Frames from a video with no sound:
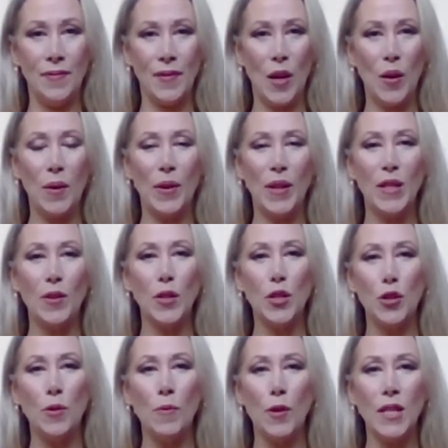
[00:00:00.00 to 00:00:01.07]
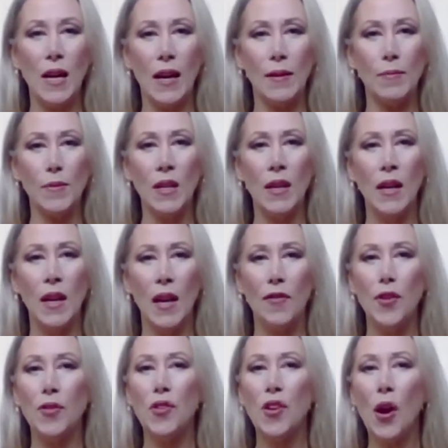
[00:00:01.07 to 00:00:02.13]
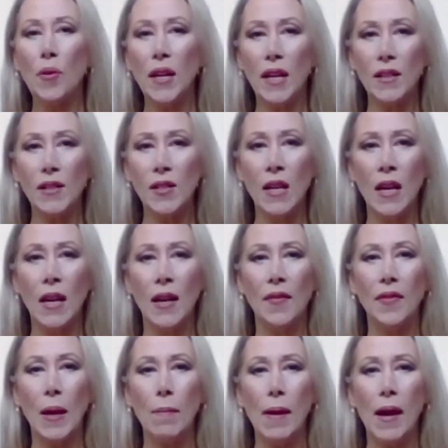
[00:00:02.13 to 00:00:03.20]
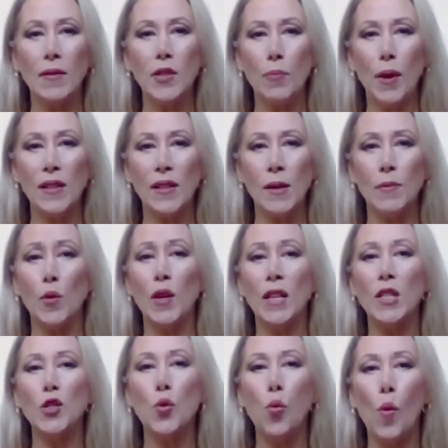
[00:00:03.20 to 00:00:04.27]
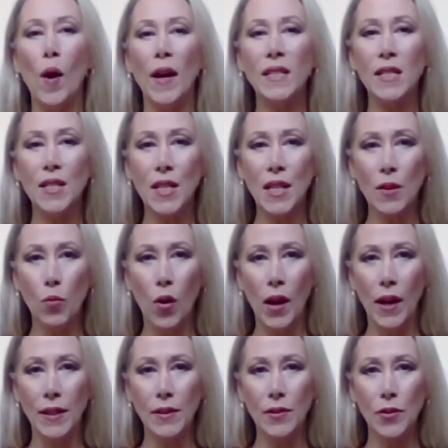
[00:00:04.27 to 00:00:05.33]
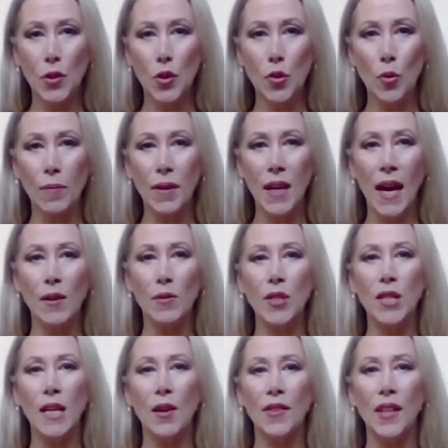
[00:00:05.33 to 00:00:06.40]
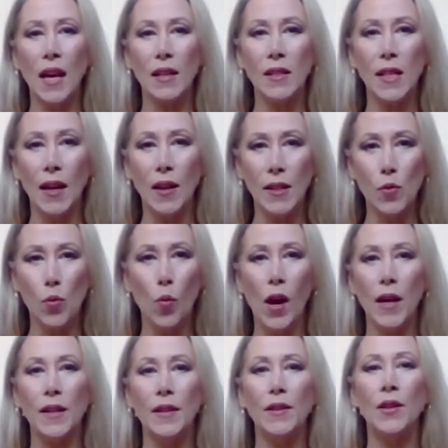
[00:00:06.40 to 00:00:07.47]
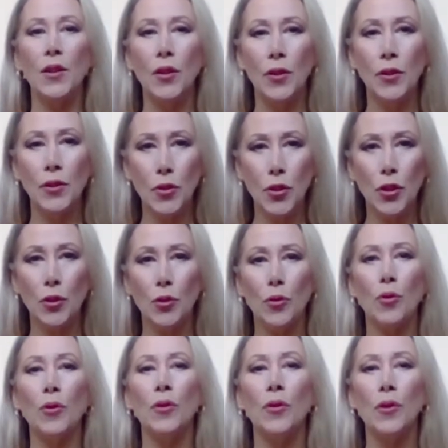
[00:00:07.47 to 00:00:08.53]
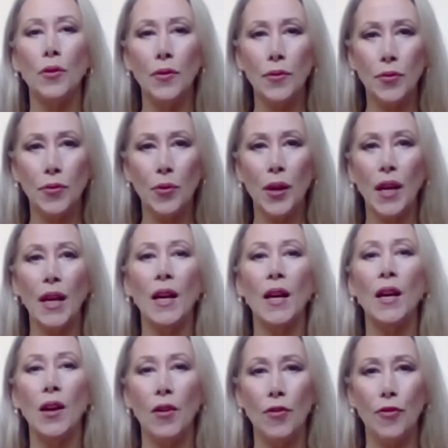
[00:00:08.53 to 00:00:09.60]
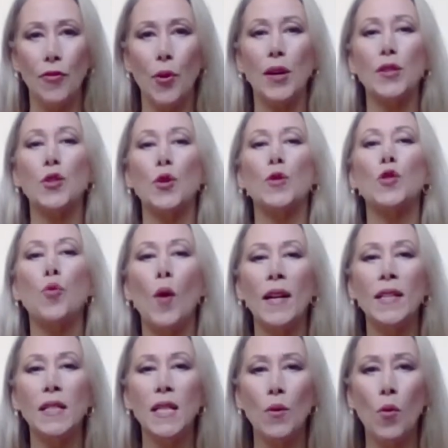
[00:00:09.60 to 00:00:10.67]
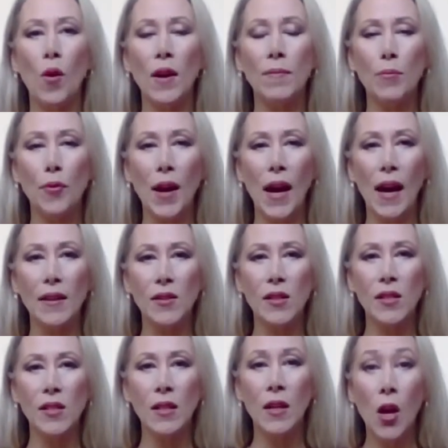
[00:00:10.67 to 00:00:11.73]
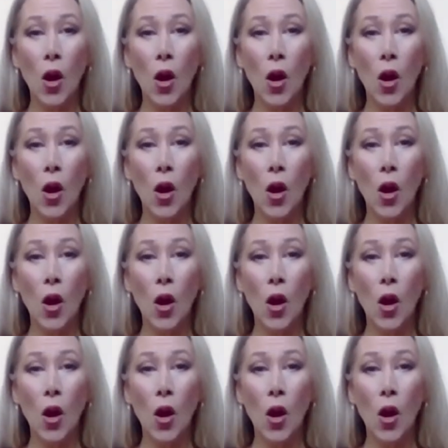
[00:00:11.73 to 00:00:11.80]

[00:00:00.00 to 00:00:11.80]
Okay, we're gonna do this two more times. If you notice, the amount of breaths I'm doing is 21. So I'm counting on the exhale as 1, 2, 3, 4. So 21 breaths.